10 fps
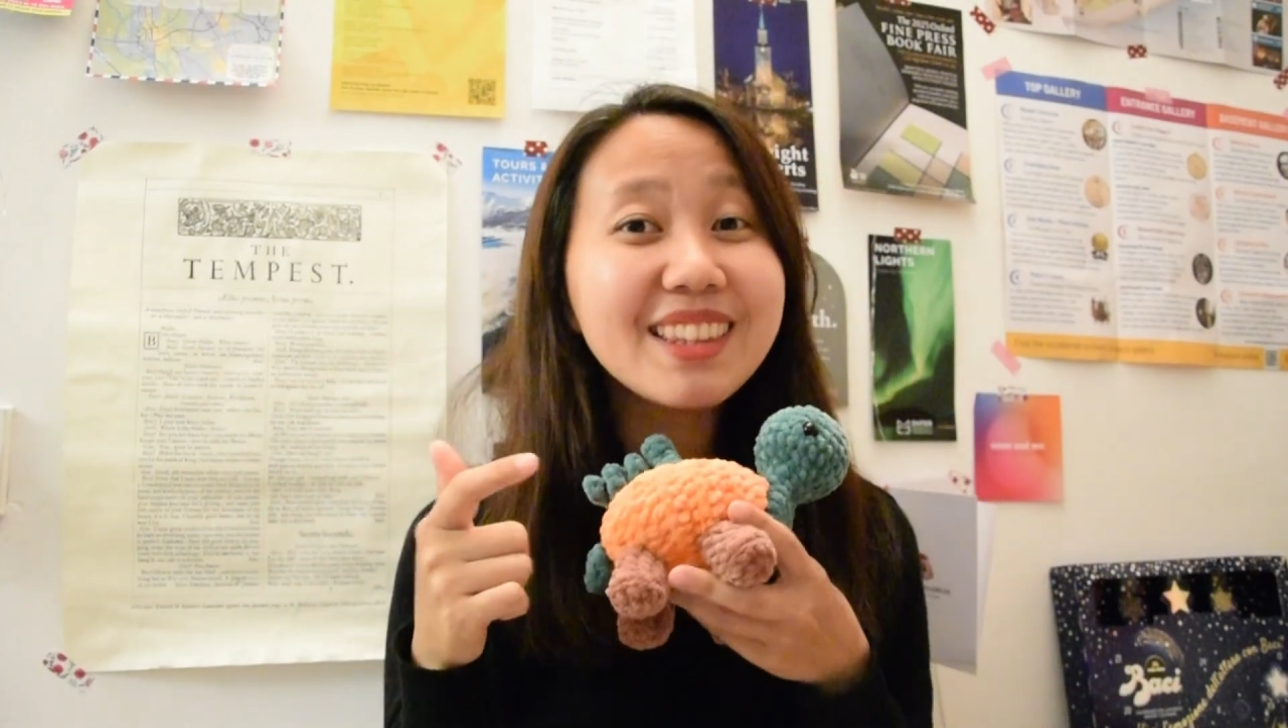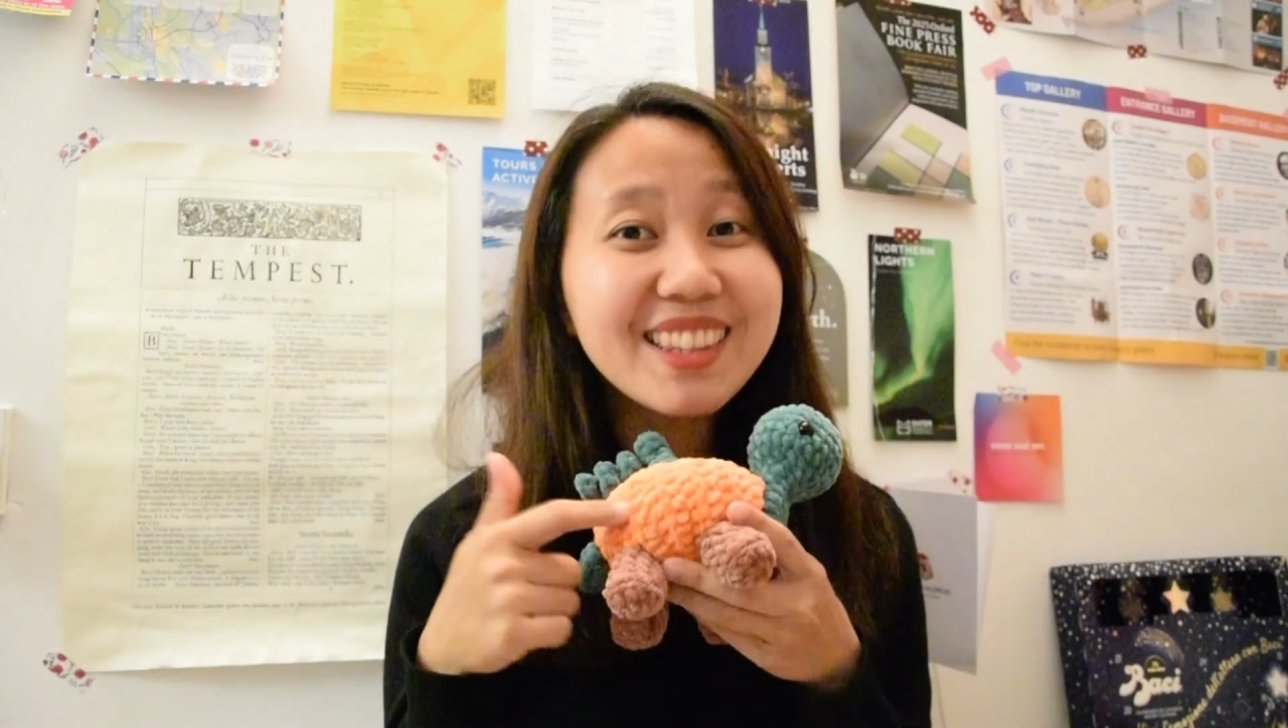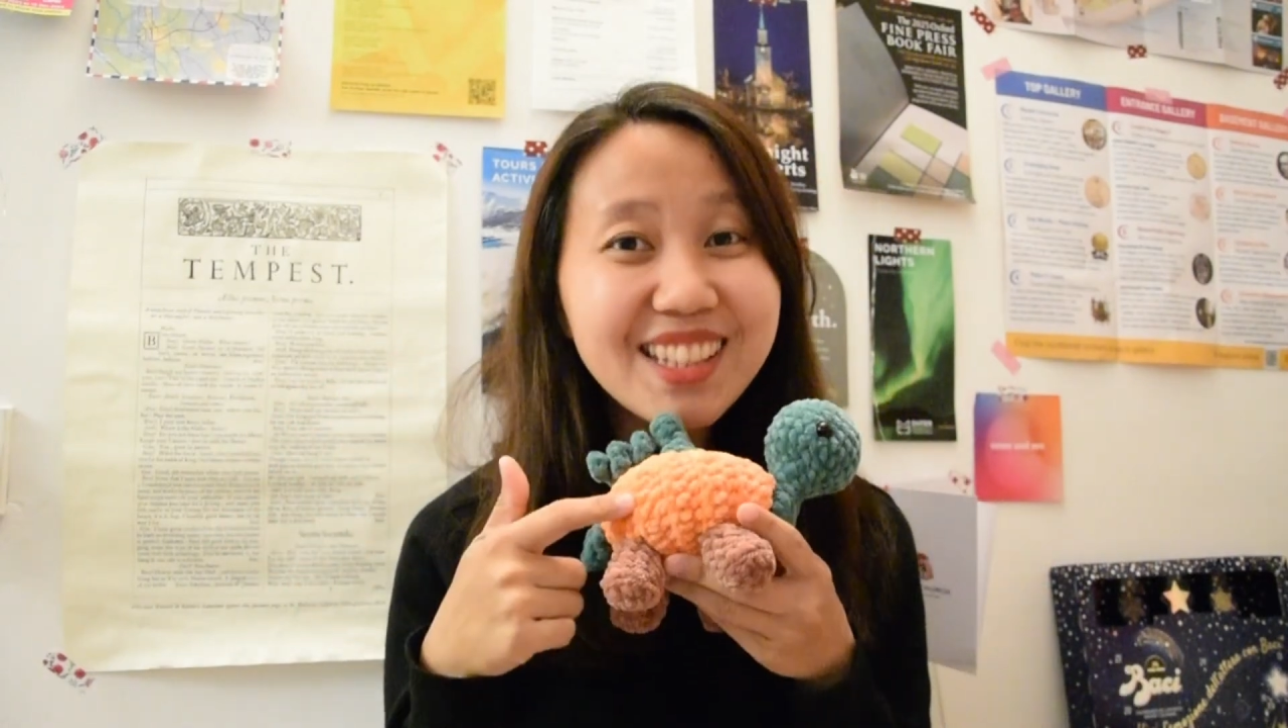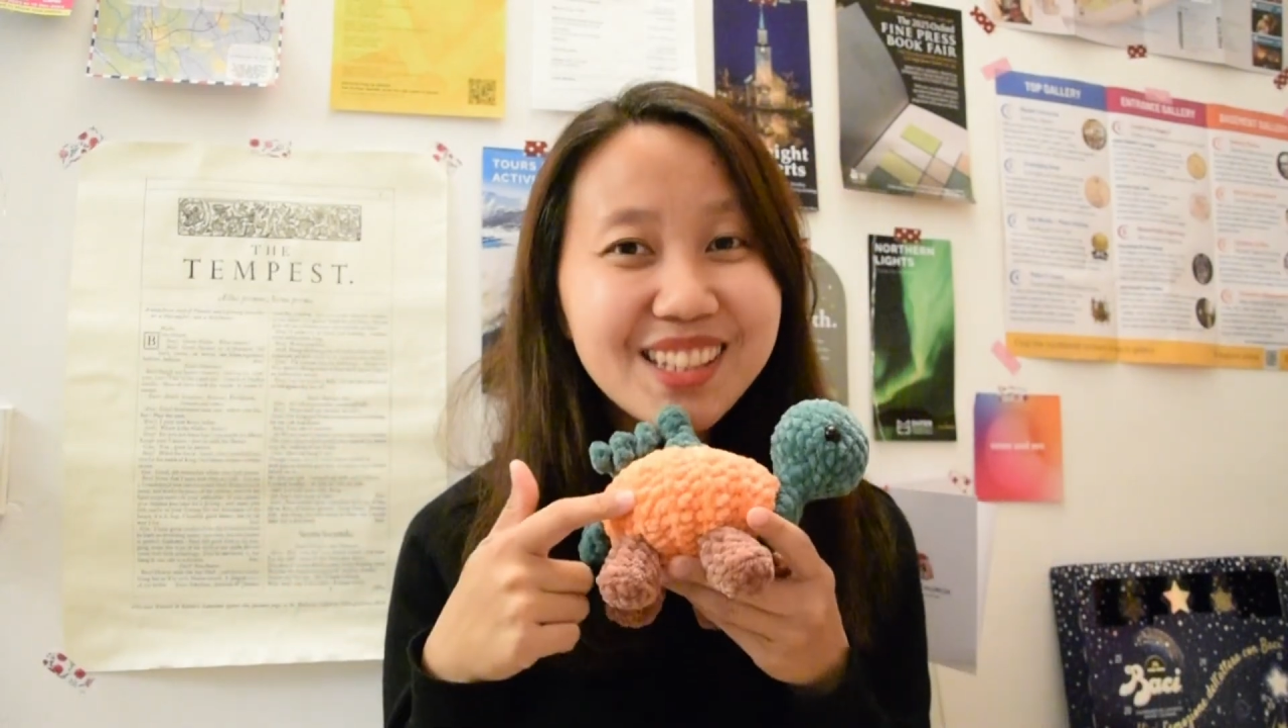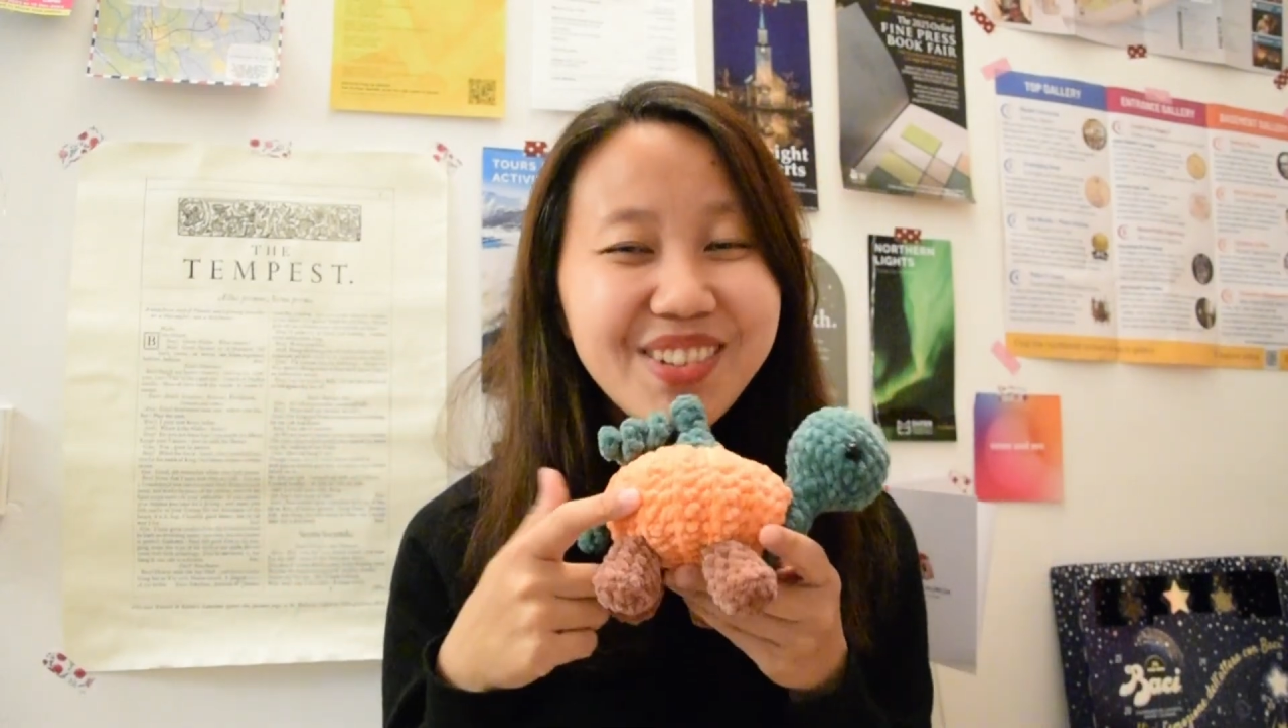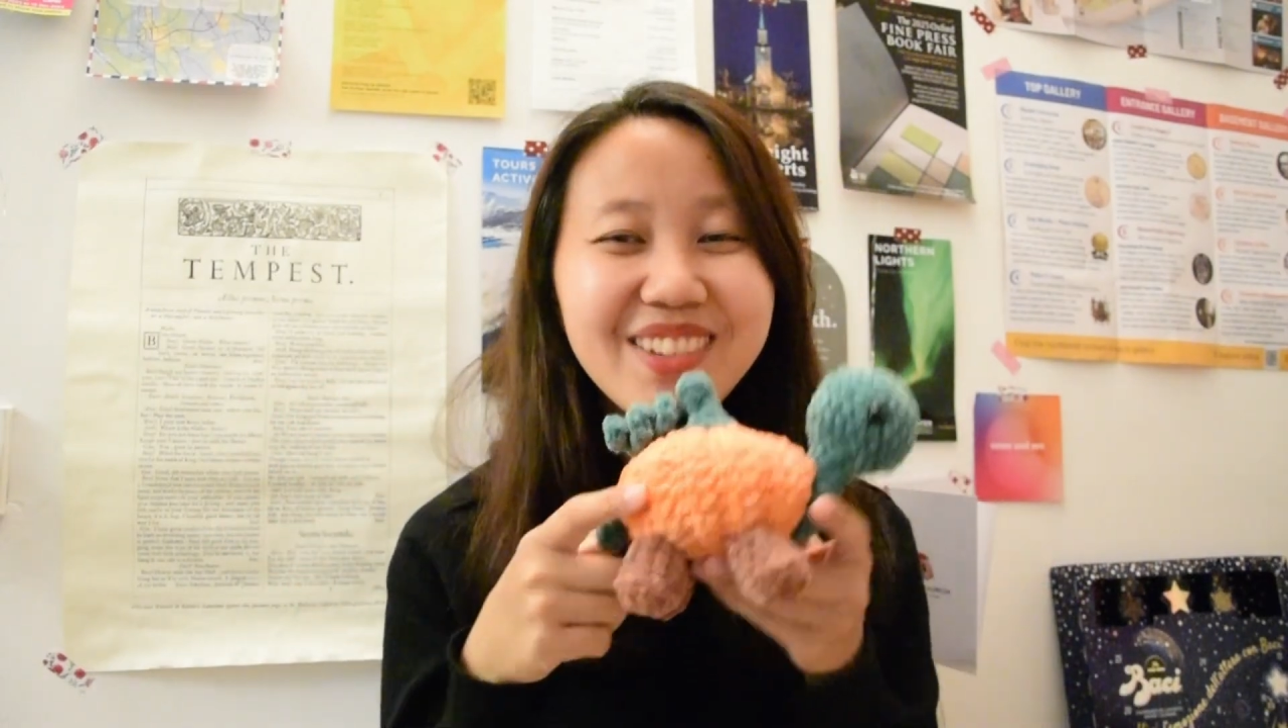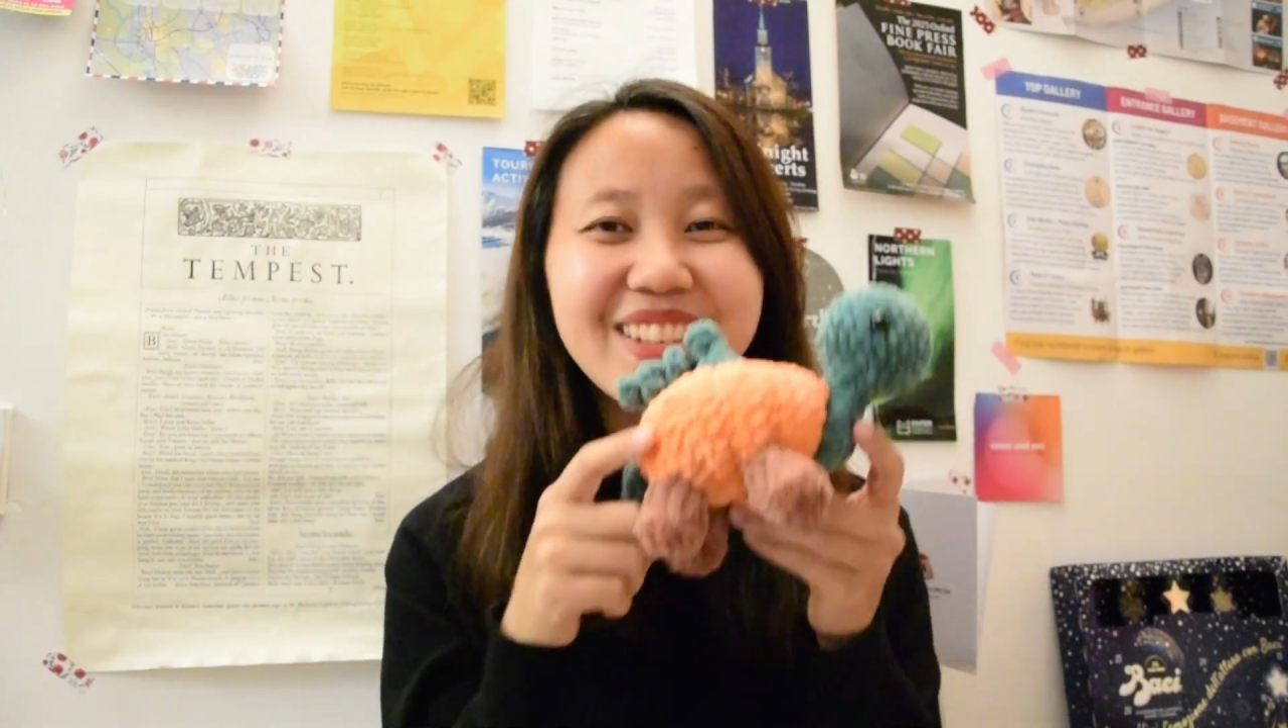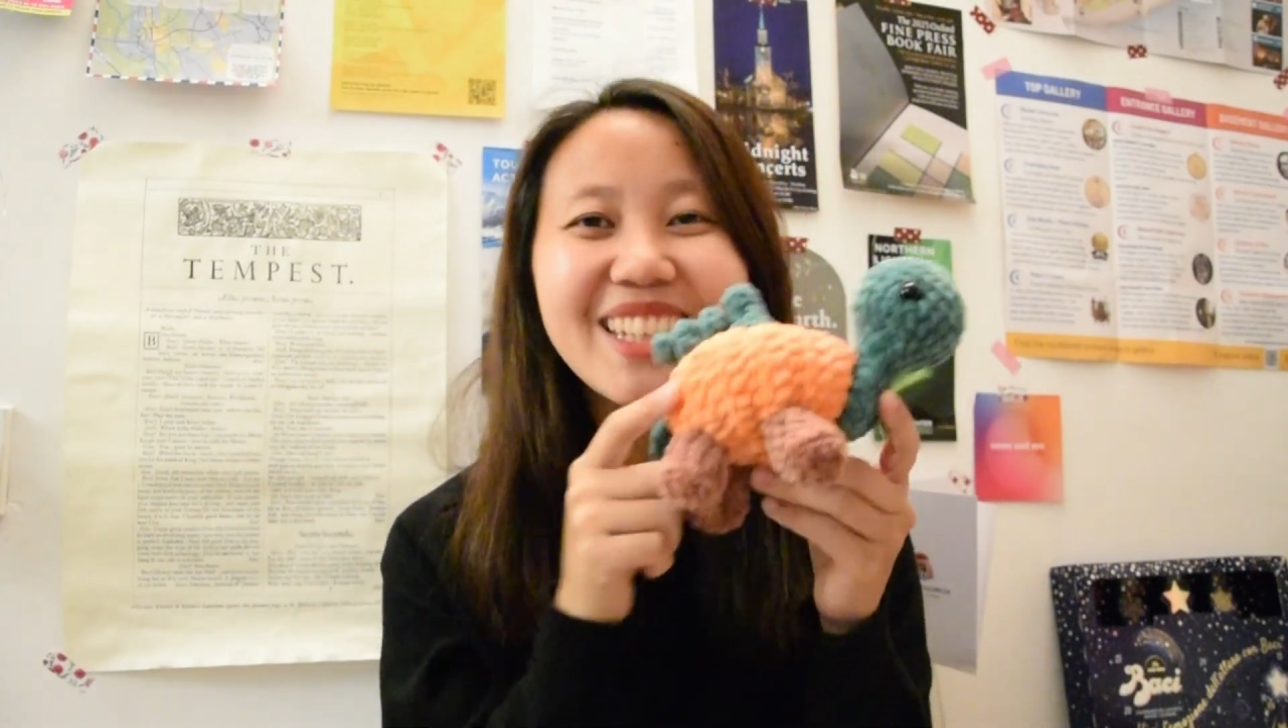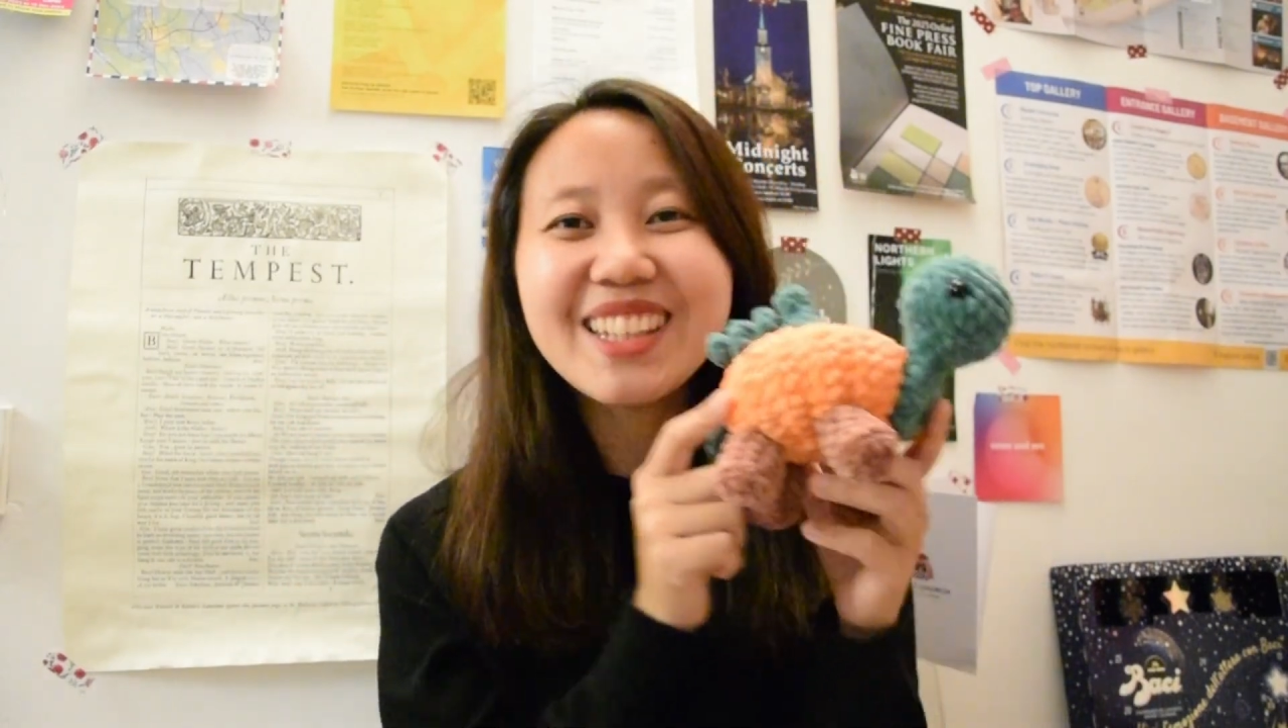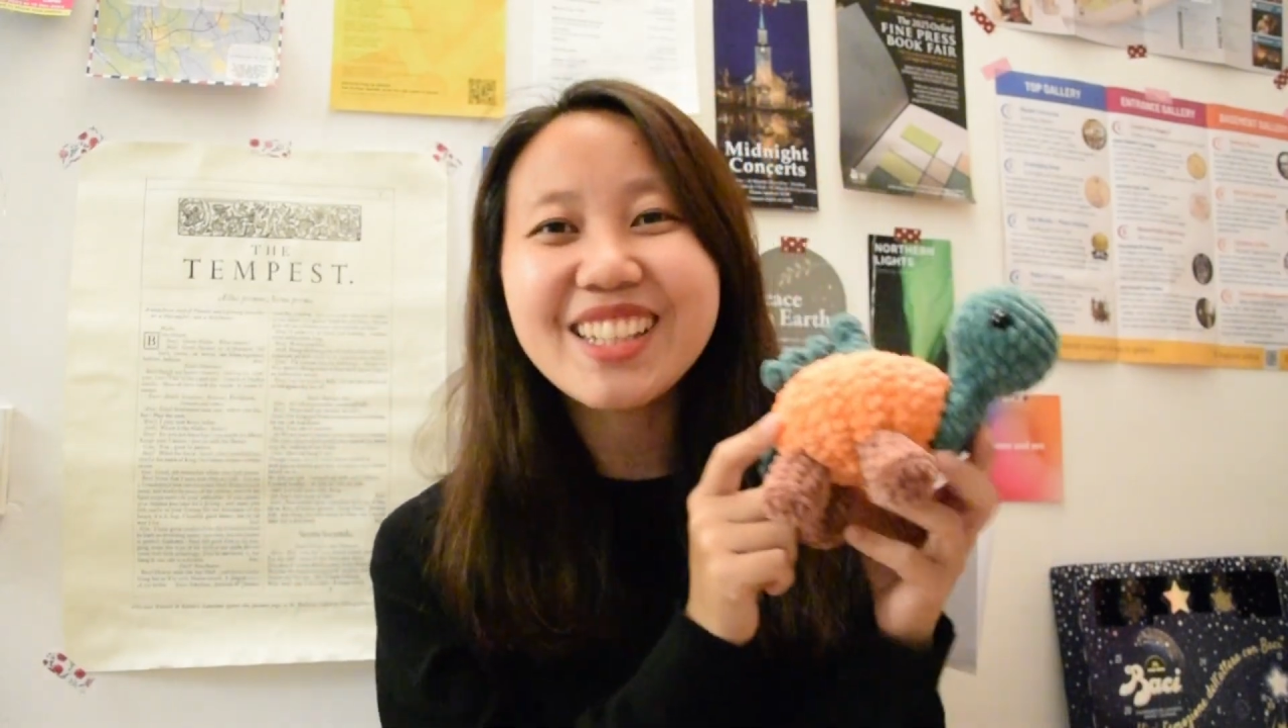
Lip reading: this pumpkin